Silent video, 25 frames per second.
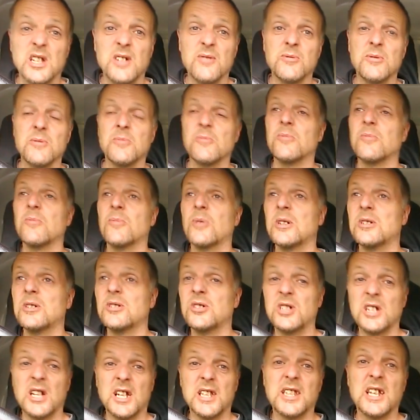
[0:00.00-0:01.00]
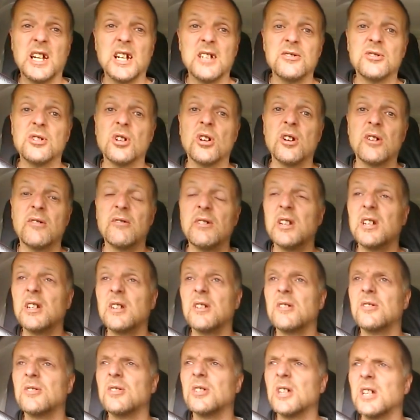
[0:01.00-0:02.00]
when she had that
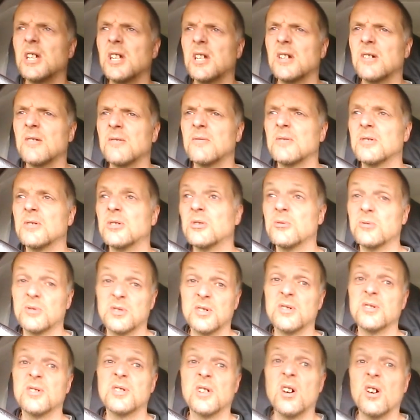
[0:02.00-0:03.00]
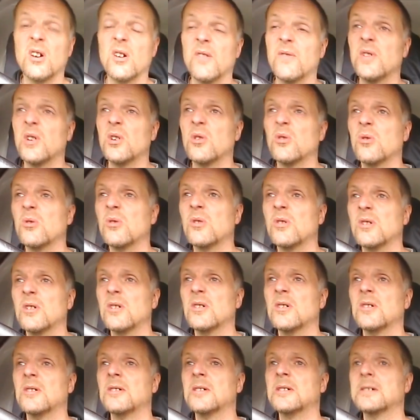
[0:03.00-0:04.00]
diarrhea, you see, which was the start of it all.
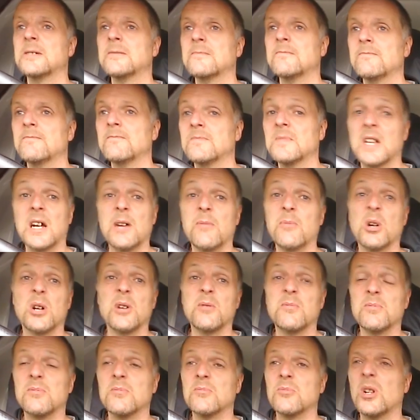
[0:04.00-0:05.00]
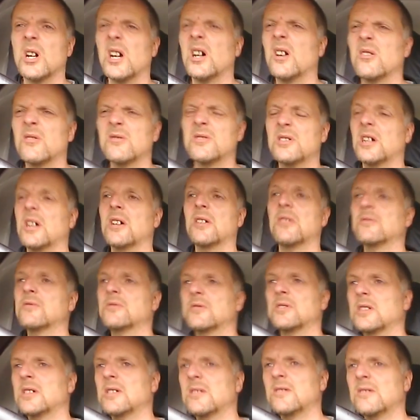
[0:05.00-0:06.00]
That might, well,
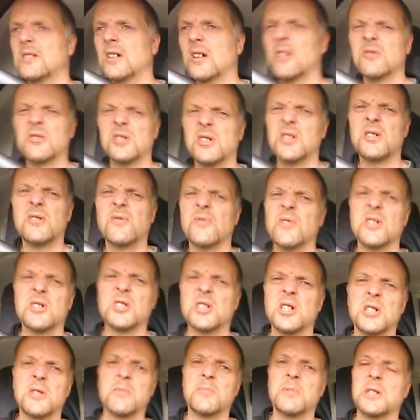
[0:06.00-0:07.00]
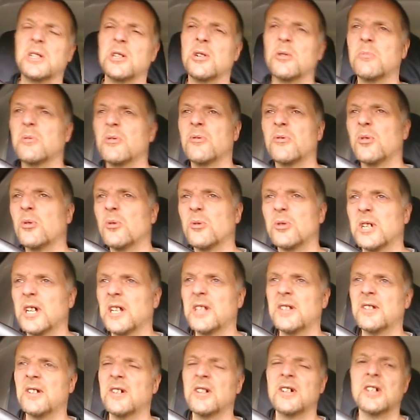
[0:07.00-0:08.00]
she'd have been ill before
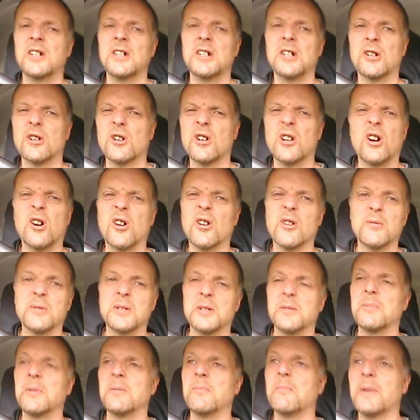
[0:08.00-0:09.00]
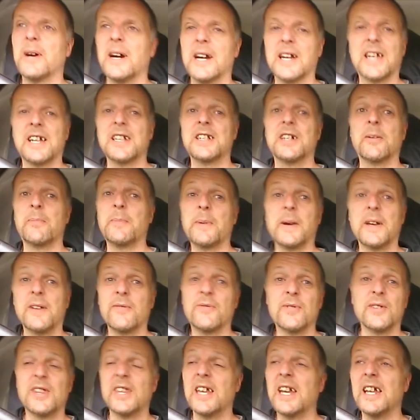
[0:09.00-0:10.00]
then. Her heart would have been packing up
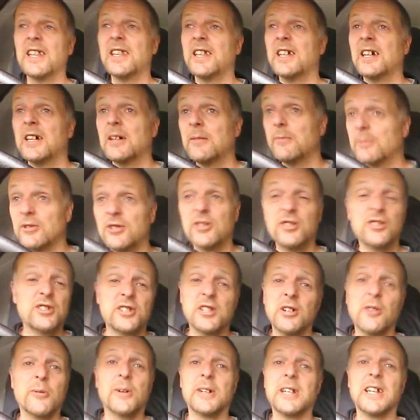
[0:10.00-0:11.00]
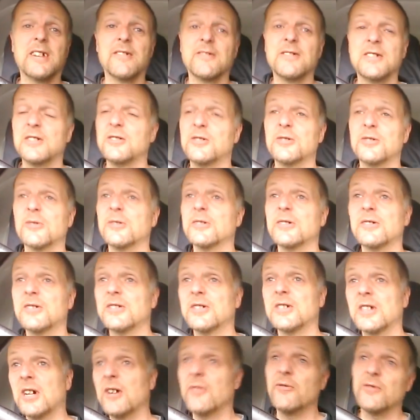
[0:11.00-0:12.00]
even then. But she still went out and enjoyed
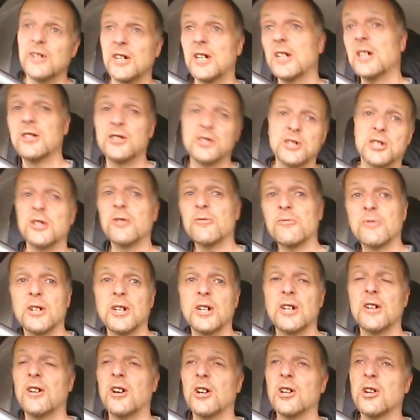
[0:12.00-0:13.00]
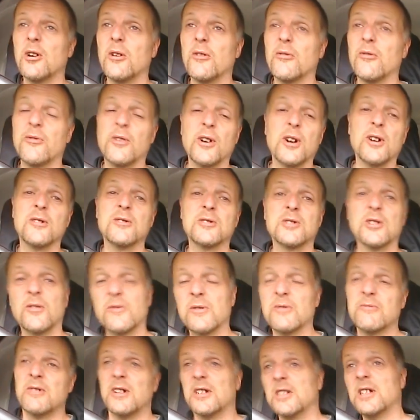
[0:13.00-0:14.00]
herself. Still, I've got photos
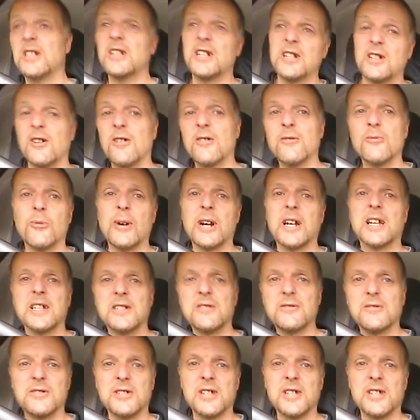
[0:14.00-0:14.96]
of her running along, whacking her